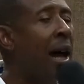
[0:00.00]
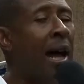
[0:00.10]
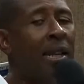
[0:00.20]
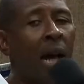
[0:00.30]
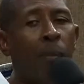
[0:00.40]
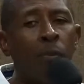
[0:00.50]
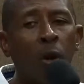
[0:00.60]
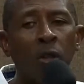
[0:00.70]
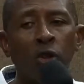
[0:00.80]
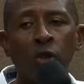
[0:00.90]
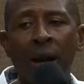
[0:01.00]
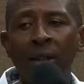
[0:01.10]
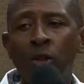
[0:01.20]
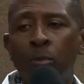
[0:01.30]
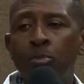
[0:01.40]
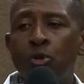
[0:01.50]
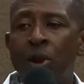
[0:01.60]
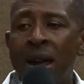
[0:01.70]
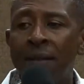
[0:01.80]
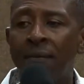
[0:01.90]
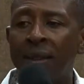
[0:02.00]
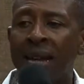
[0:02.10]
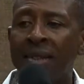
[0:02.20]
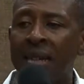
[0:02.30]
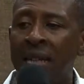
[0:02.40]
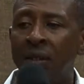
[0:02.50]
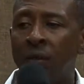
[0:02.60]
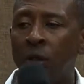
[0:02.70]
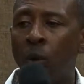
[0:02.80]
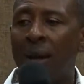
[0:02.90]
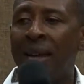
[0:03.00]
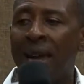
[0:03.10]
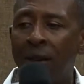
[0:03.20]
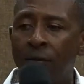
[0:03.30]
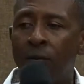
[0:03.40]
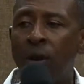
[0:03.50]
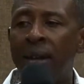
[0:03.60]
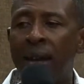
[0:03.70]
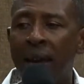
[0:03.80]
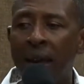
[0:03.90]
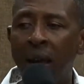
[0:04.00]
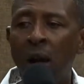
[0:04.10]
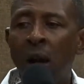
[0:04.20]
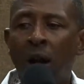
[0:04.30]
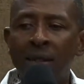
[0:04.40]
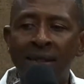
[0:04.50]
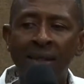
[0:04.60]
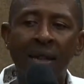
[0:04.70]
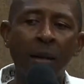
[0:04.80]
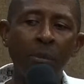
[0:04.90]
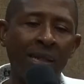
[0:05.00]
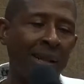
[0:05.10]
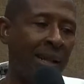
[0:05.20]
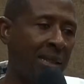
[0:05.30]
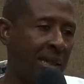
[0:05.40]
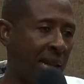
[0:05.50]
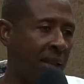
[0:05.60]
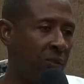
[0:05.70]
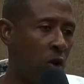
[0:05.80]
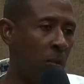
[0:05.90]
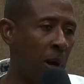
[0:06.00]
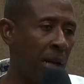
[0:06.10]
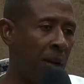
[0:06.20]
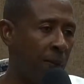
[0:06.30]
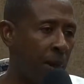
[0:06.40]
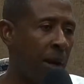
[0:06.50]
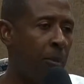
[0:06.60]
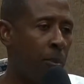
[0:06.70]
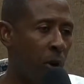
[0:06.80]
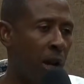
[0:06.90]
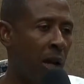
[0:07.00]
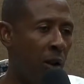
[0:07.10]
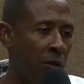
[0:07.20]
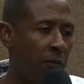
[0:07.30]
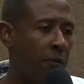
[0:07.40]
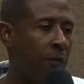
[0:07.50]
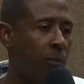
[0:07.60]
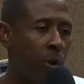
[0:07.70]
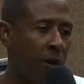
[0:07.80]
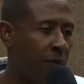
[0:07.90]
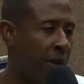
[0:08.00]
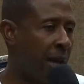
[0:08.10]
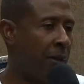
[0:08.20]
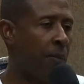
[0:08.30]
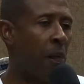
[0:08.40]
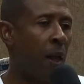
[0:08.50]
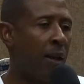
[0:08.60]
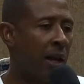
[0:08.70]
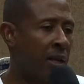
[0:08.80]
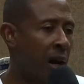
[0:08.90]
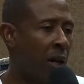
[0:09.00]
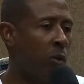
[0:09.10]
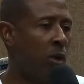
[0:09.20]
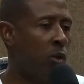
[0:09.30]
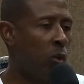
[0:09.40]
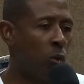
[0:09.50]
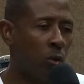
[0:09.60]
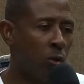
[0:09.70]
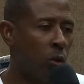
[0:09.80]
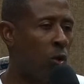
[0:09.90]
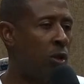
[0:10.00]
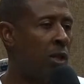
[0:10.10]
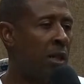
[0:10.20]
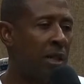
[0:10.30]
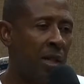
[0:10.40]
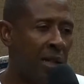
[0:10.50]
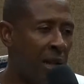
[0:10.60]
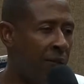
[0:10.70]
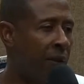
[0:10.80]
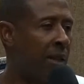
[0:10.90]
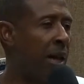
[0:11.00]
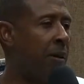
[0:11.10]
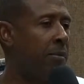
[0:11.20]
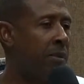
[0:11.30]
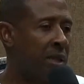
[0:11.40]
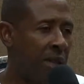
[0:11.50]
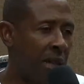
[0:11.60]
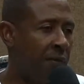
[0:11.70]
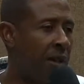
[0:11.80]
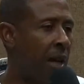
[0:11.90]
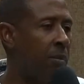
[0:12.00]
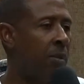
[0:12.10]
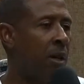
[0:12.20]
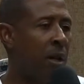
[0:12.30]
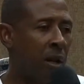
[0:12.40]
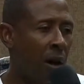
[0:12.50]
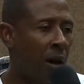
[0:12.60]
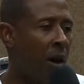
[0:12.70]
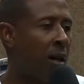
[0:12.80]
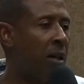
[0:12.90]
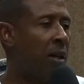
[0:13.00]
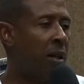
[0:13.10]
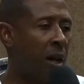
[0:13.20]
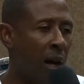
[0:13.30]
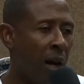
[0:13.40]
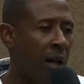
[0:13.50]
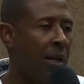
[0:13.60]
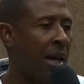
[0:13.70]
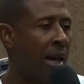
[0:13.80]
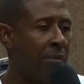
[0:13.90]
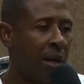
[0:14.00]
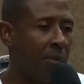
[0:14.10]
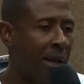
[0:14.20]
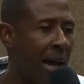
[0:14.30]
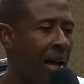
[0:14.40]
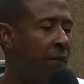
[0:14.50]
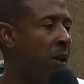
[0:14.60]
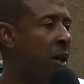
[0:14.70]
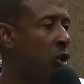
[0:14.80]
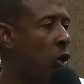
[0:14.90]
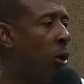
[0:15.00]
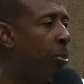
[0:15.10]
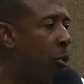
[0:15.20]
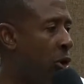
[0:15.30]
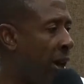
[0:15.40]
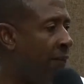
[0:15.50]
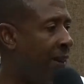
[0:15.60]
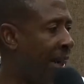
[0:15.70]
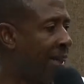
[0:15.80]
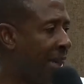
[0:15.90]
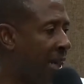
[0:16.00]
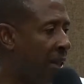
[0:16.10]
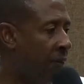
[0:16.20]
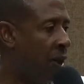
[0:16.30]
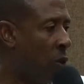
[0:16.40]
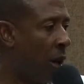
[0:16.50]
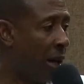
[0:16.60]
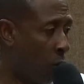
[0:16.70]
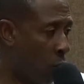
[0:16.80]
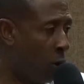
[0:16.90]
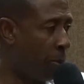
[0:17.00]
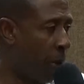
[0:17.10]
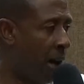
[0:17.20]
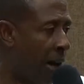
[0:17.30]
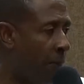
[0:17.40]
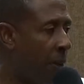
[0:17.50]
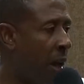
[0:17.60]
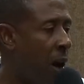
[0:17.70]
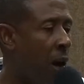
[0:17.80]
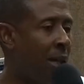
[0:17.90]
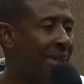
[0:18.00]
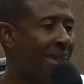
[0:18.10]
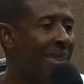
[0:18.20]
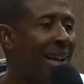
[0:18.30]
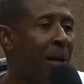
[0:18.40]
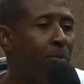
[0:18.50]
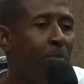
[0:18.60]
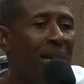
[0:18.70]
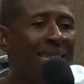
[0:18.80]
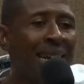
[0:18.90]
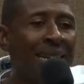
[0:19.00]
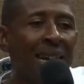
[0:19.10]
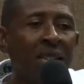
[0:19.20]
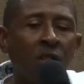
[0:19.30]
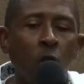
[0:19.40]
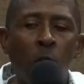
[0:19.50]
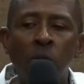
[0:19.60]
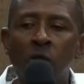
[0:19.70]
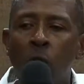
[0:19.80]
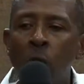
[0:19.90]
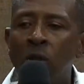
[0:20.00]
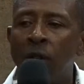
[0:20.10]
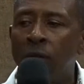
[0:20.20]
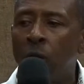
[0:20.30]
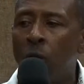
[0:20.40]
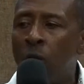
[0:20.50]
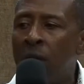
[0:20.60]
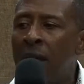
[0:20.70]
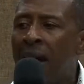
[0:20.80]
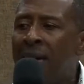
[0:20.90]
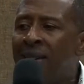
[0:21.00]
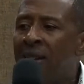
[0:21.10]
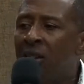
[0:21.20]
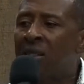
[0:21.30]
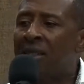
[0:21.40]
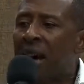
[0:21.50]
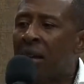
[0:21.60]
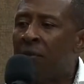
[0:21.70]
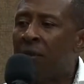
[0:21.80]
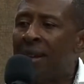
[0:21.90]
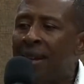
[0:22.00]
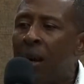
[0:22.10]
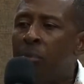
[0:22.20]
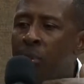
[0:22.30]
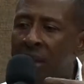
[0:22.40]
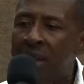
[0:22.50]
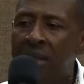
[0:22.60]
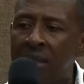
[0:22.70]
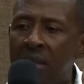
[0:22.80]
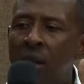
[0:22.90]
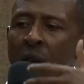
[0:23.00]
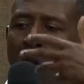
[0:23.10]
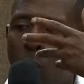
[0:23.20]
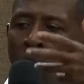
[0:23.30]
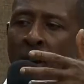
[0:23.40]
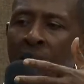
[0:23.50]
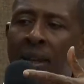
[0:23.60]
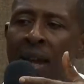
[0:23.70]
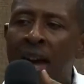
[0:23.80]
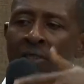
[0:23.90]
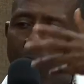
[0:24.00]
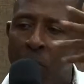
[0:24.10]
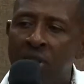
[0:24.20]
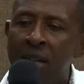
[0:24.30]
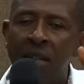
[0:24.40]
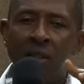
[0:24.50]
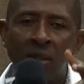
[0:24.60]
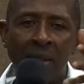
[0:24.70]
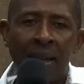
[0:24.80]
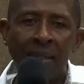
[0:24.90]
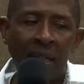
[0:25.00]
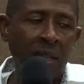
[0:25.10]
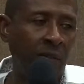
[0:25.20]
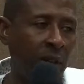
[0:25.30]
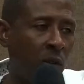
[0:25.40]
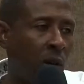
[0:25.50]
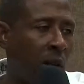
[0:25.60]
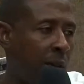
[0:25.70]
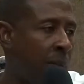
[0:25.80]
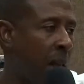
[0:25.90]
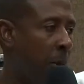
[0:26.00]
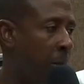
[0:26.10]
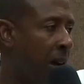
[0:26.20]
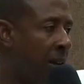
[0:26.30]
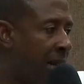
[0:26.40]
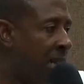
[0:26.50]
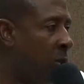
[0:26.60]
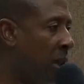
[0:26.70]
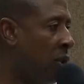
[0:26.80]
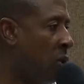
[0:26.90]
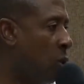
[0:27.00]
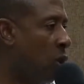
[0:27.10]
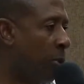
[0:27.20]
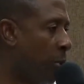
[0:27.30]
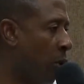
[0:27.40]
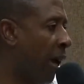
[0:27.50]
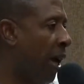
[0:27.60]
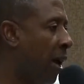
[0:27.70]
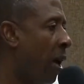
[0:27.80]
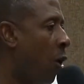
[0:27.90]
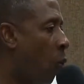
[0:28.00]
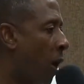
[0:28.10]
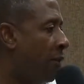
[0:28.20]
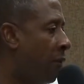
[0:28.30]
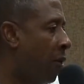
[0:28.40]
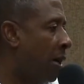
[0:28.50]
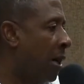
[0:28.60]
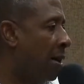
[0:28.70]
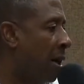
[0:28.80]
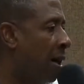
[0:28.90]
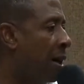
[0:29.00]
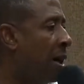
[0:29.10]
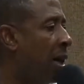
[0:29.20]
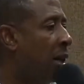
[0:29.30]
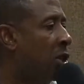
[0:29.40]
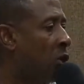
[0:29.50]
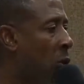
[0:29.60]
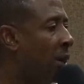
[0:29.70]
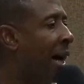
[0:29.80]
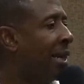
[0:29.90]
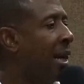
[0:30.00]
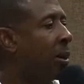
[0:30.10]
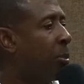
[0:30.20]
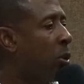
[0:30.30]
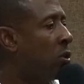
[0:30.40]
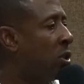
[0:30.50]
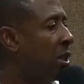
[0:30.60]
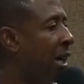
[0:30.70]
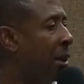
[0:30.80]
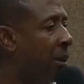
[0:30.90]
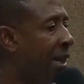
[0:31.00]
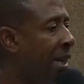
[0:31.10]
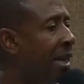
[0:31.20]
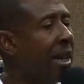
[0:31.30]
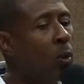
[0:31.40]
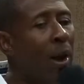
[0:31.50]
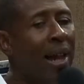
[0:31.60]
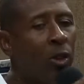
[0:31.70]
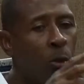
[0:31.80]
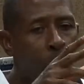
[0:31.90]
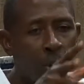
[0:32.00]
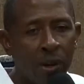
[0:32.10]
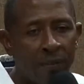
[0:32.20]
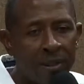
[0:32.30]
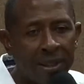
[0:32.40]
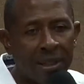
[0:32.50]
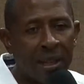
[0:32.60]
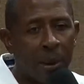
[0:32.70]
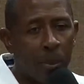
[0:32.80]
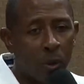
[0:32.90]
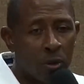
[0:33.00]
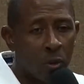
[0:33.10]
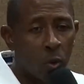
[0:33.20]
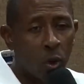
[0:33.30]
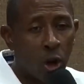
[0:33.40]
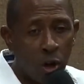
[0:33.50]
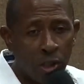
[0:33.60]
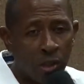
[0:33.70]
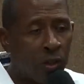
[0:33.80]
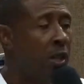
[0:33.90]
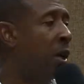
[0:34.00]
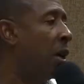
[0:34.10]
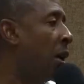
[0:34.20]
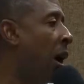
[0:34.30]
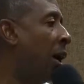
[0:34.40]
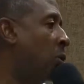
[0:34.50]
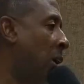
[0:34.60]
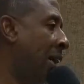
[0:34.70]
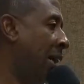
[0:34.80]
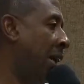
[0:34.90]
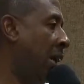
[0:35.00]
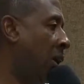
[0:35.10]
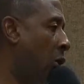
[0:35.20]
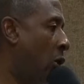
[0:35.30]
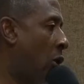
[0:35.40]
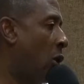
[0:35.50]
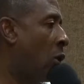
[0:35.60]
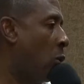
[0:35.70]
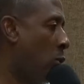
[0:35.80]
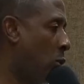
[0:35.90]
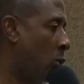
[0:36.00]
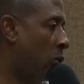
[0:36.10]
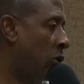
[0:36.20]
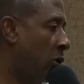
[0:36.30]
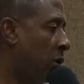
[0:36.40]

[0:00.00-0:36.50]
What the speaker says: adapt or try to pray for that individual every day until that bitterness leaves your body. Pray love, pray for them that God will do good, deliver them, save them. Lord God, help them life. So you pray for that individual, good prayer, until that bitterness comes out of you, until you start feeling a peace over your life pertaining to that individual. Because that's what you do. You pray one for another so that that person can be healed. And while you pray for that other person who hurt you, God will heal your wounds.